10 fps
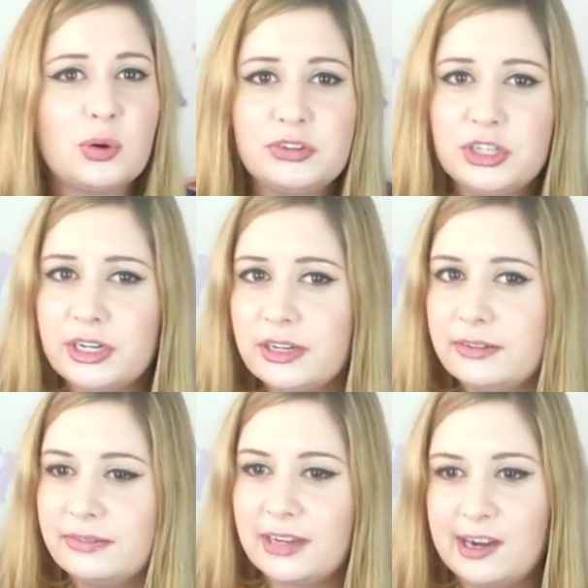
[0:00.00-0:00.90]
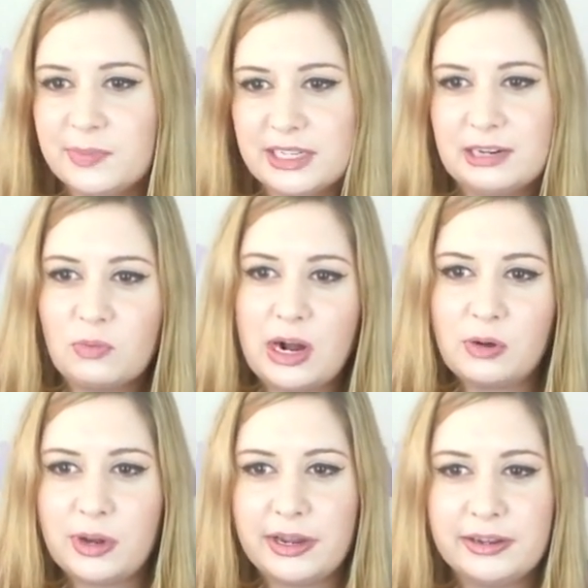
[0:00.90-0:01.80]
if she comes in while
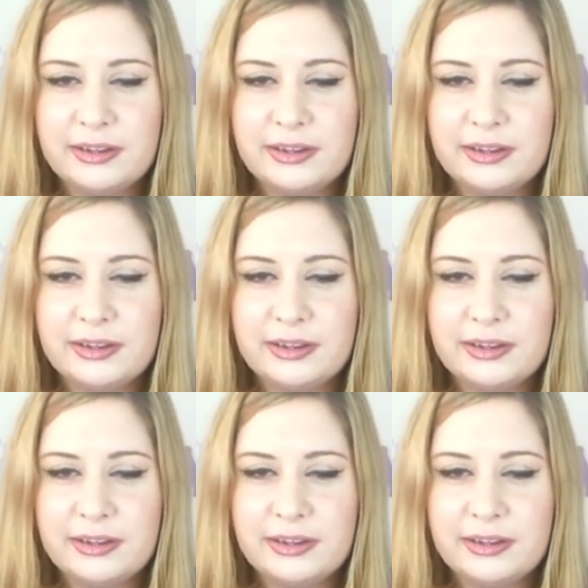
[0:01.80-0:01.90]
we're